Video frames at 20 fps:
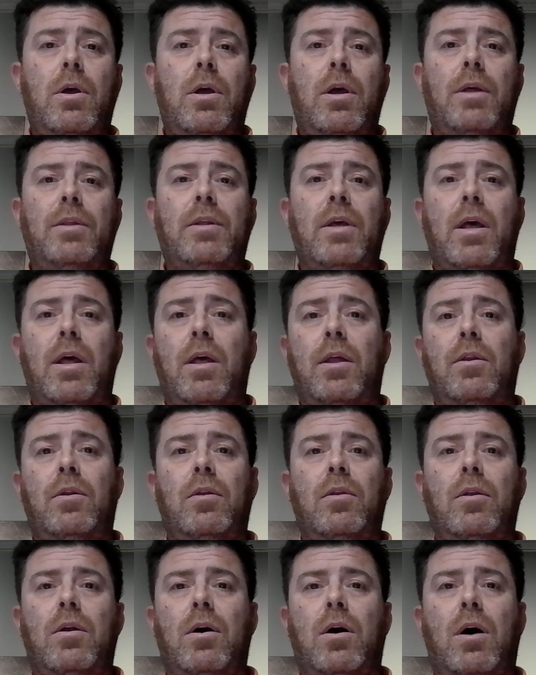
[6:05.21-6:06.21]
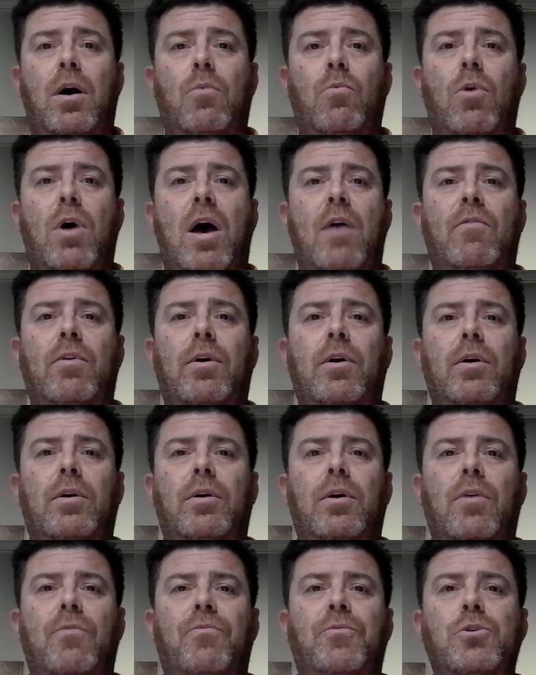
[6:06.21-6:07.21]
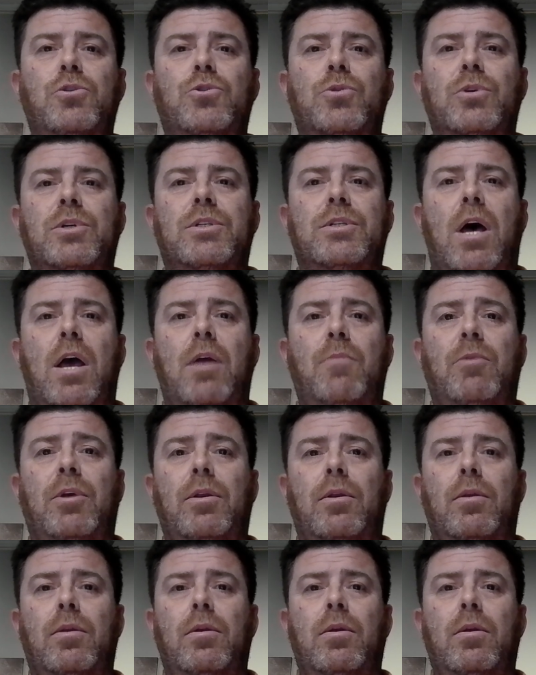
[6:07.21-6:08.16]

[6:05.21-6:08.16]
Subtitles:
And then we'll have a future assignment.